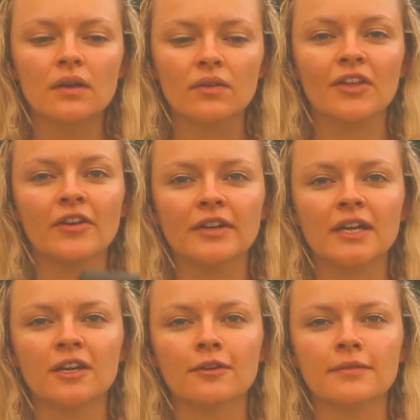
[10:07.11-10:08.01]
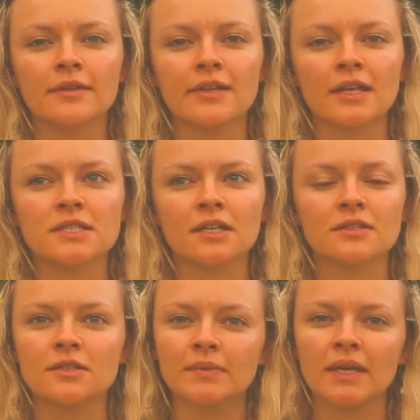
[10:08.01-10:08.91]
if they're in here there's less
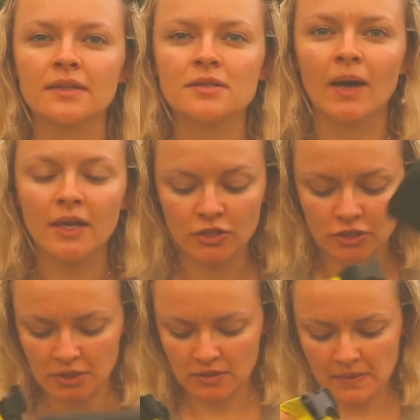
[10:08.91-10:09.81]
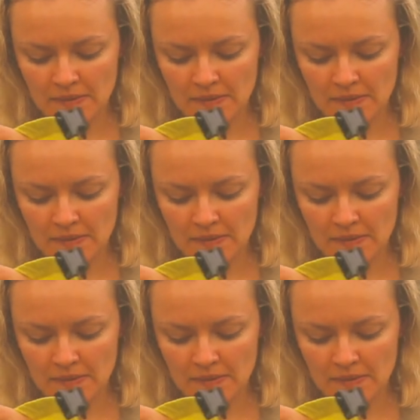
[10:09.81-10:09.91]
chance of them getting smashed.